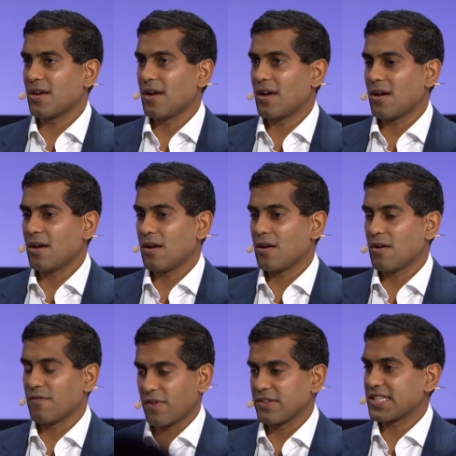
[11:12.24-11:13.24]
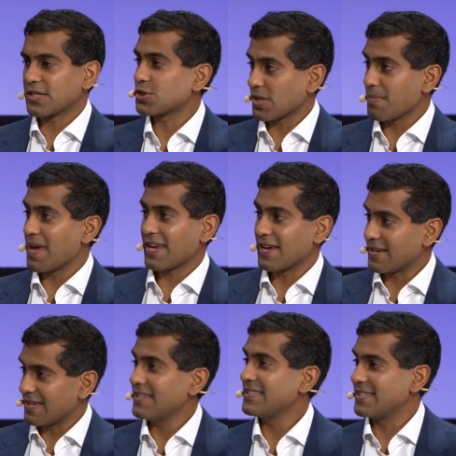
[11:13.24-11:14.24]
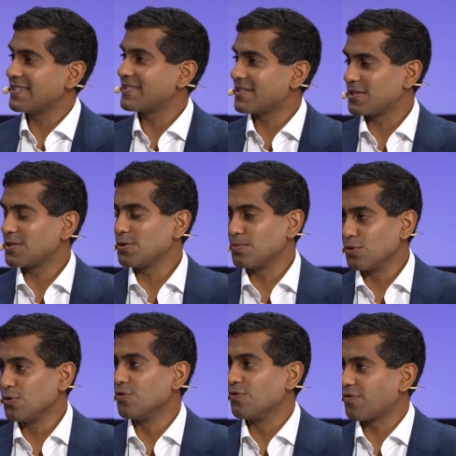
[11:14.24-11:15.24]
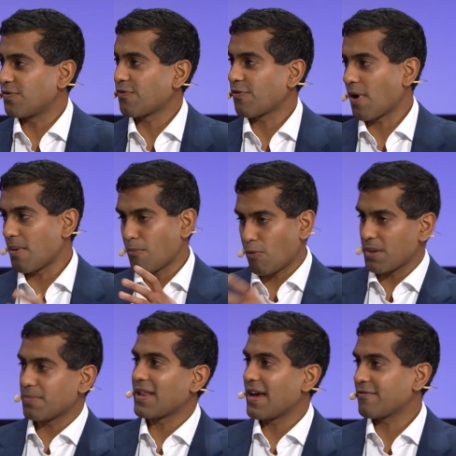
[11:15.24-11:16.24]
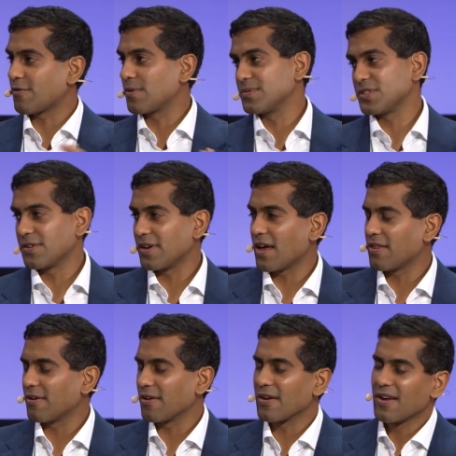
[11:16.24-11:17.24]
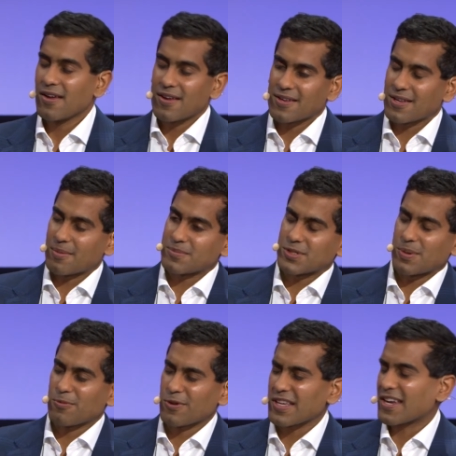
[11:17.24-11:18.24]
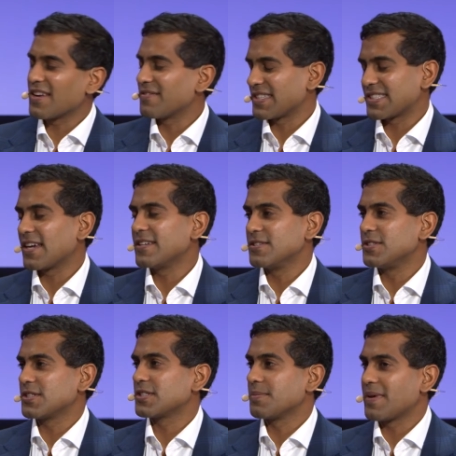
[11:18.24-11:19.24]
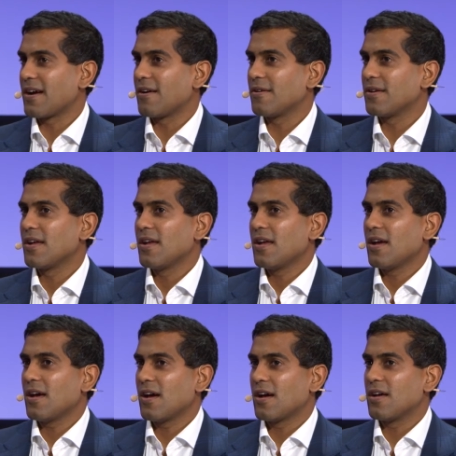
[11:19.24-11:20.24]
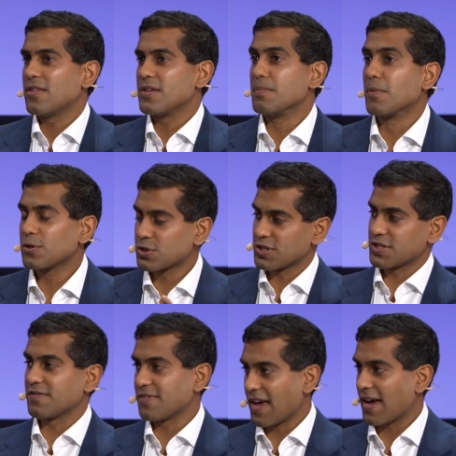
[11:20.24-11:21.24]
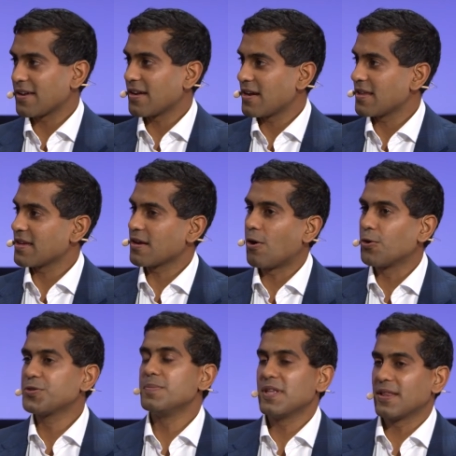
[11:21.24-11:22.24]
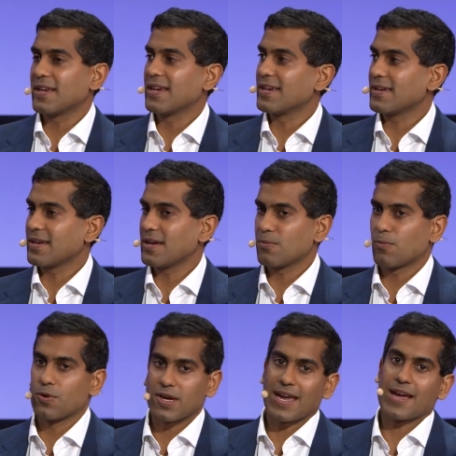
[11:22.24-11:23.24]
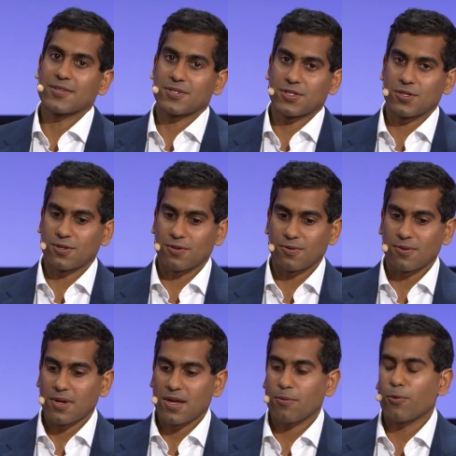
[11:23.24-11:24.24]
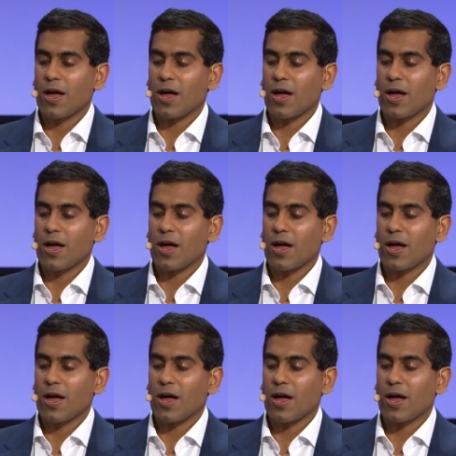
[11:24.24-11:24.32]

uh, of essentially making it easy to, to move from one platform to another. Um, so I'm really kind of excited just about uh, the emergence of that. And I think ultimately it will get to, it